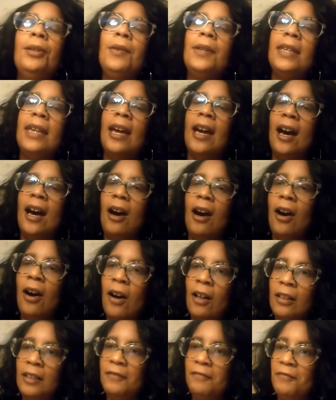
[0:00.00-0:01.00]
yeah,
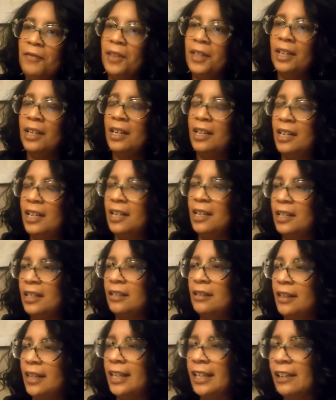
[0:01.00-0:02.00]
all of the
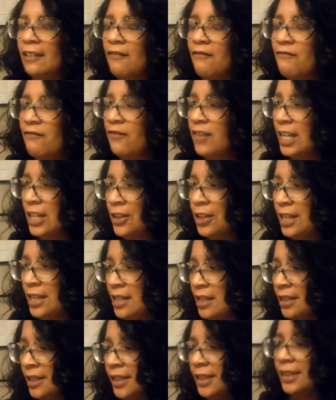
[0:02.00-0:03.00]
like
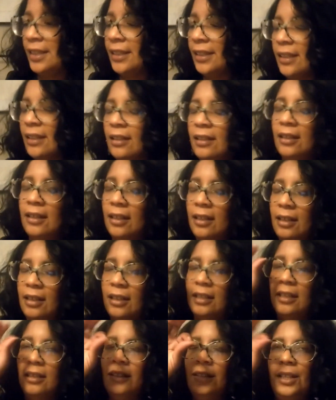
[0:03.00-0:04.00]
various
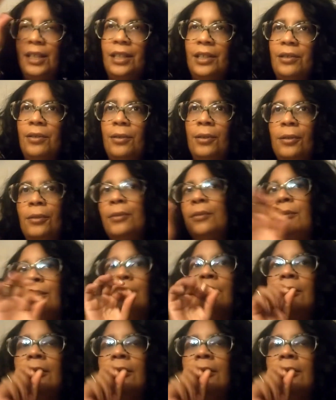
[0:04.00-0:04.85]
little